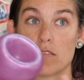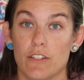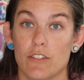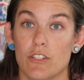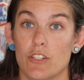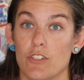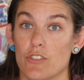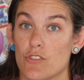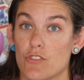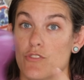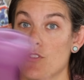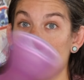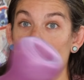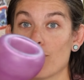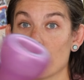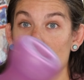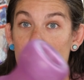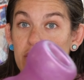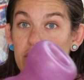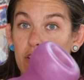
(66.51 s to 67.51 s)
There's no
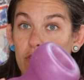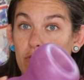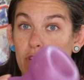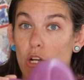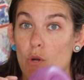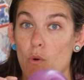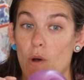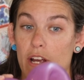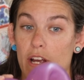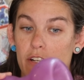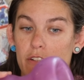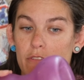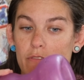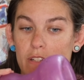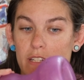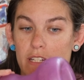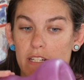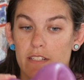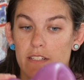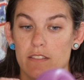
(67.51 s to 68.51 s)
freezing required for
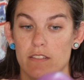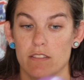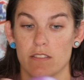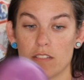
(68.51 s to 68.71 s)
this.